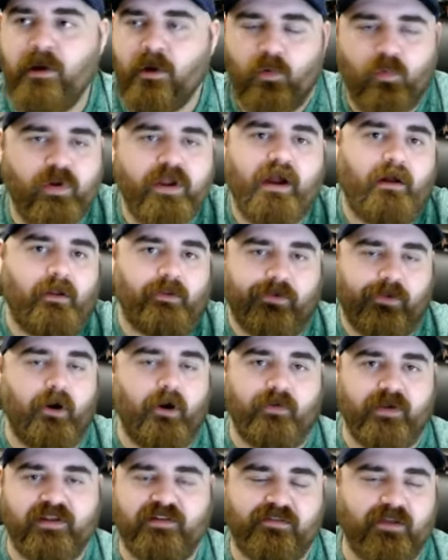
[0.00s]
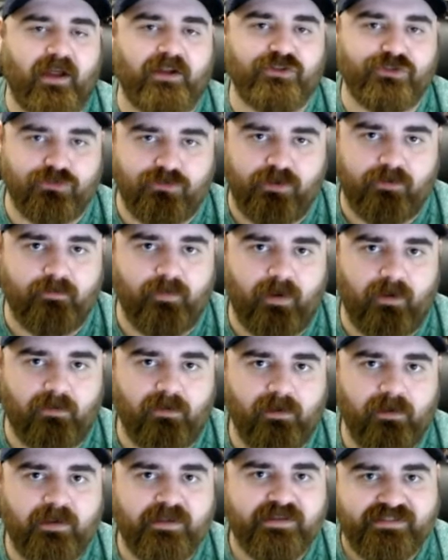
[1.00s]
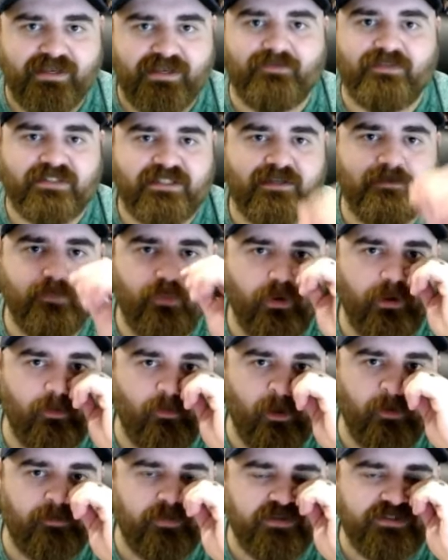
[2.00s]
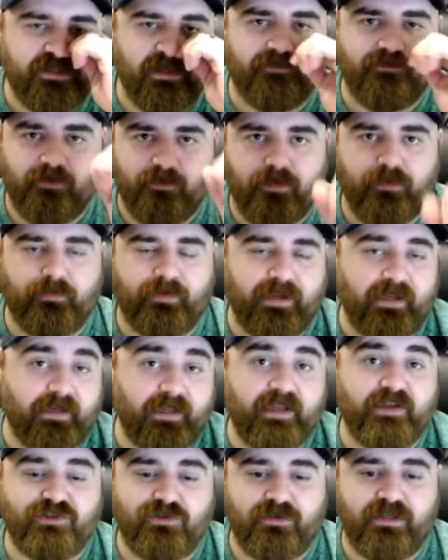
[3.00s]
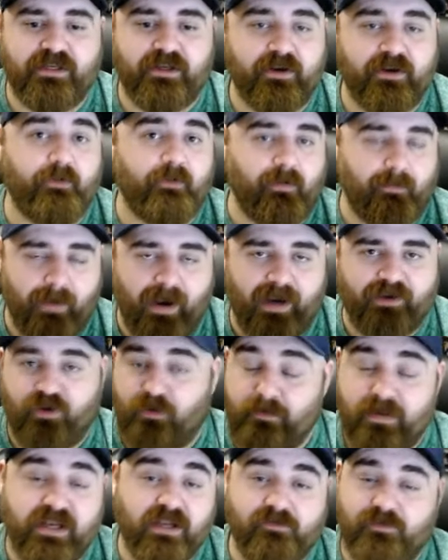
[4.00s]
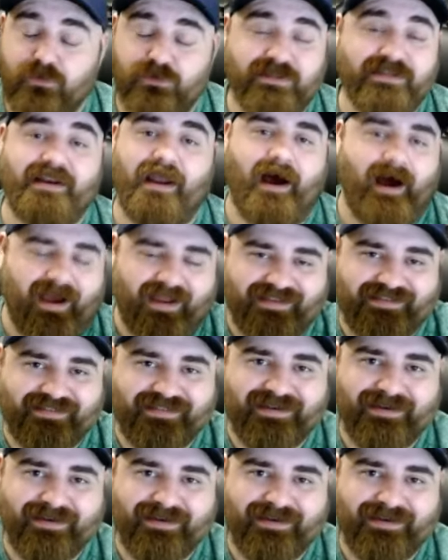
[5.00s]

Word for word: We all know he's not shooting well. 17.1% from three, in case you needed a reminder. Many of you did not.